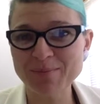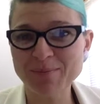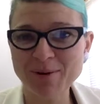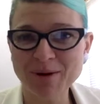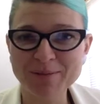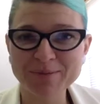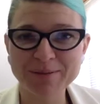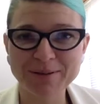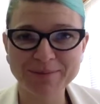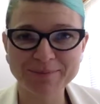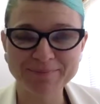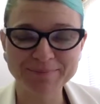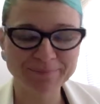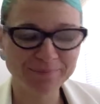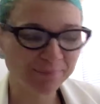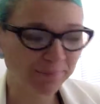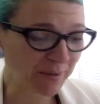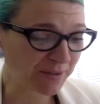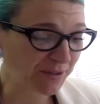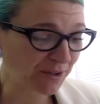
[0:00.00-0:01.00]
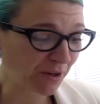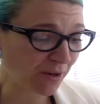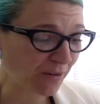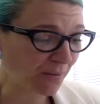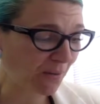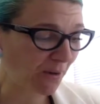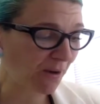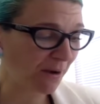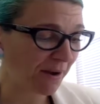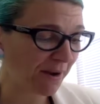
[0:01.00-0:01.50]
problem, but
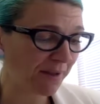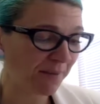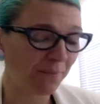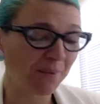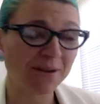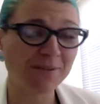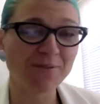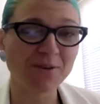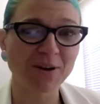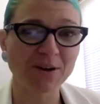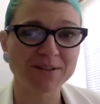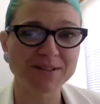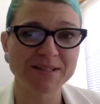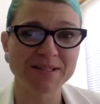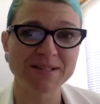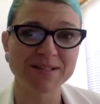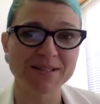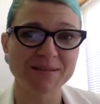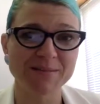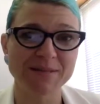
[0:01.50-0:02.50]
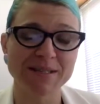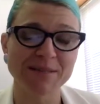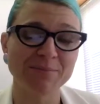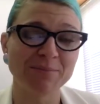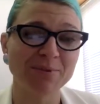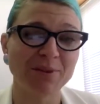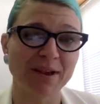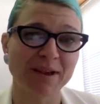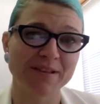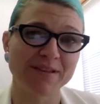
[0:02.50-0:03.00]
don't worry, we've got systems in
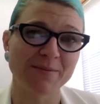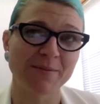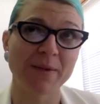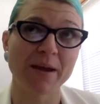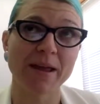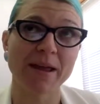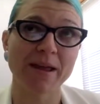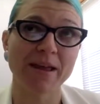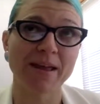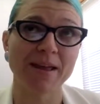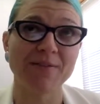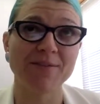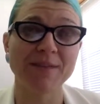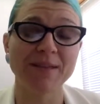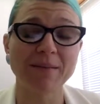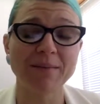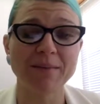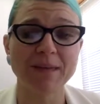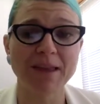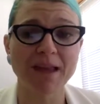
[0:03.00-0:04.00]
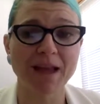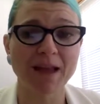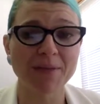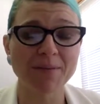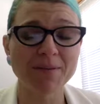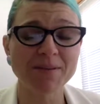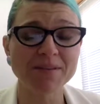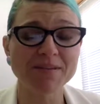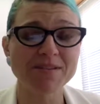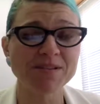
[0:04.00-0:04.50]
place where if something
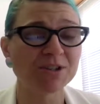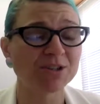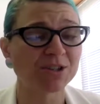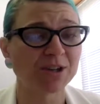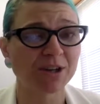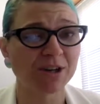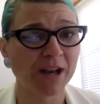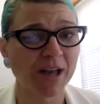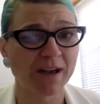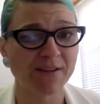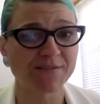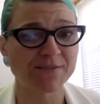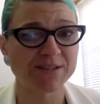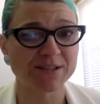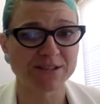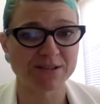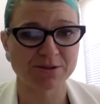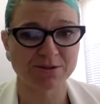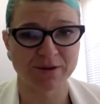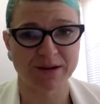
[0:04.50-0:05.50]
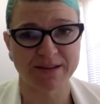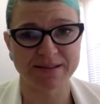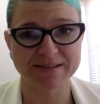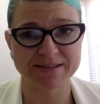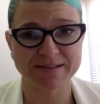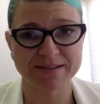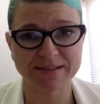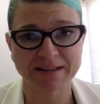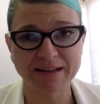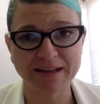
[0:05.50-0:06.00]
happens, you don't have to
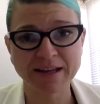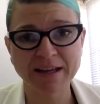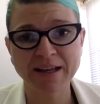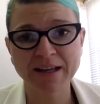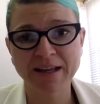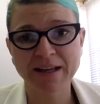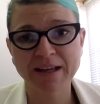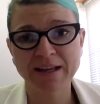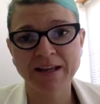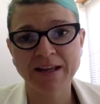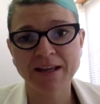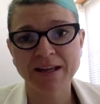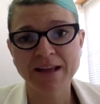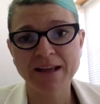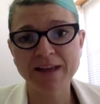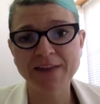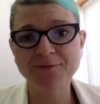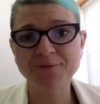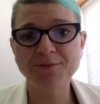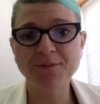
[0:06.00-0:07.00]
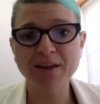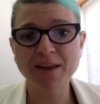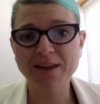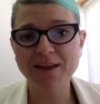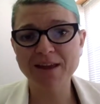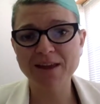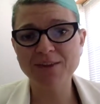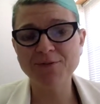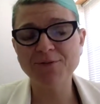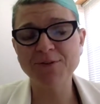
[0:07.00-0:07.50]
stress. If
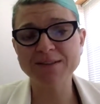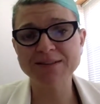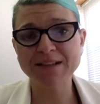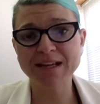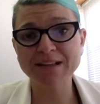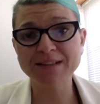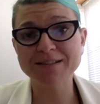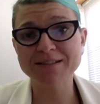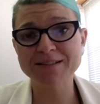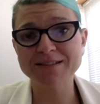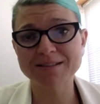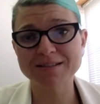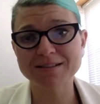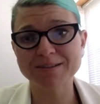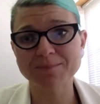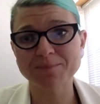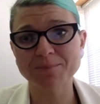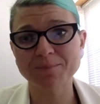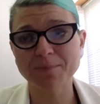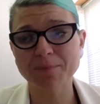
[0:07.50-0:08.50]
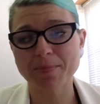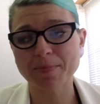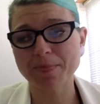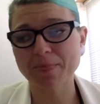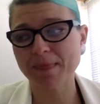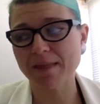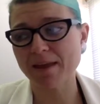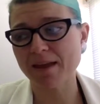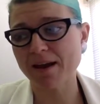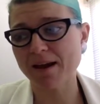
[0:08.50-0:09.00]
it does
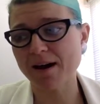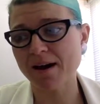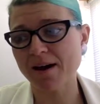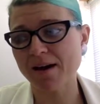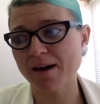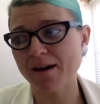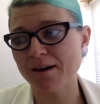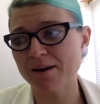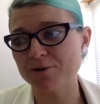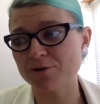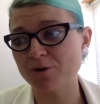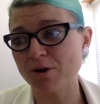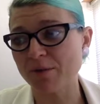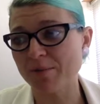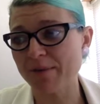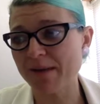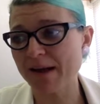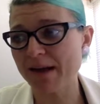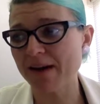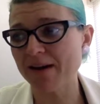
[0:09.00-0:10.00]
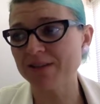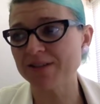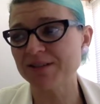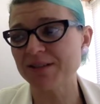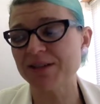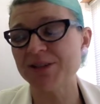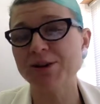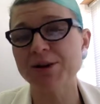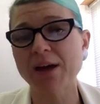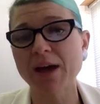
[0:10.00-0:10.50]
drop out
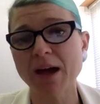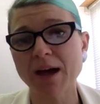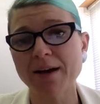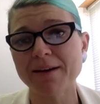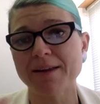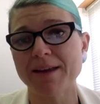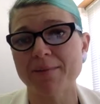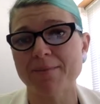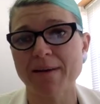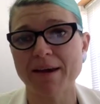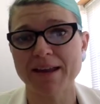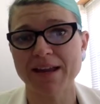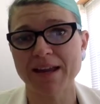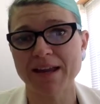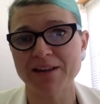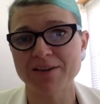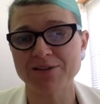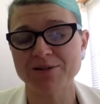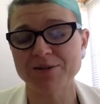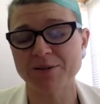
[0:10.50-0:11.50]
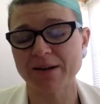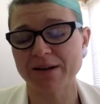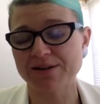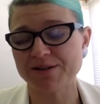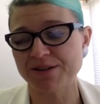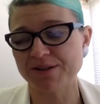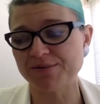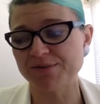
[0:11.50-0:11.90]
and you can't get back in to actually